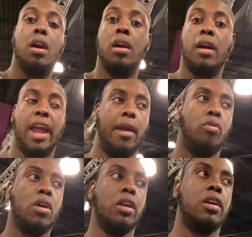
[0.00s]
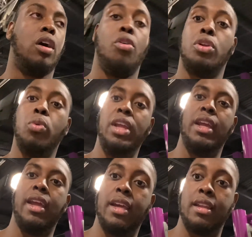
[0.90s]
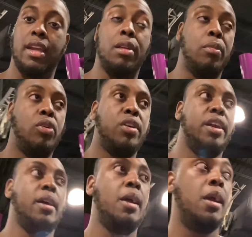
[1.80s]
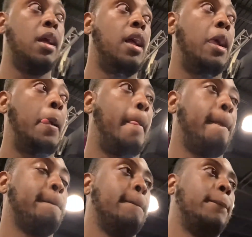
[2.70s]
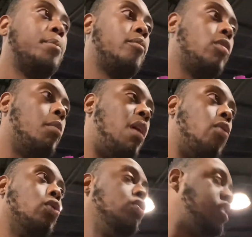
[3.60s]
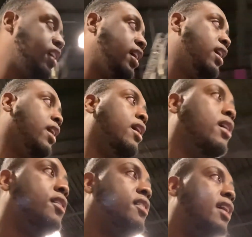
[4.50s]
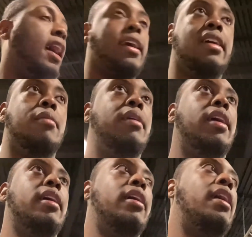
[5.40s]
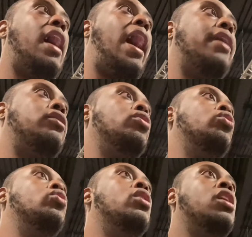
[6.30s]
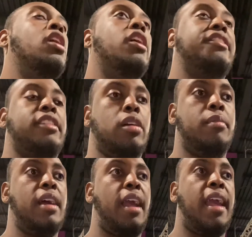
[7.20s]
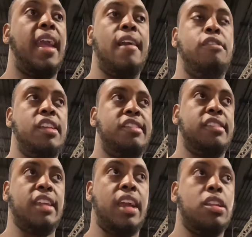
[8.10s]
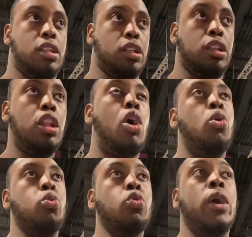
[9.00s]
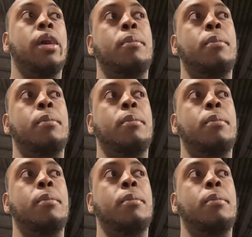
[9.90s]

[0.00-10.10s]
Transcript: at work on the weekend in the morning, my routine is I come in, I do some heavy set, low rep,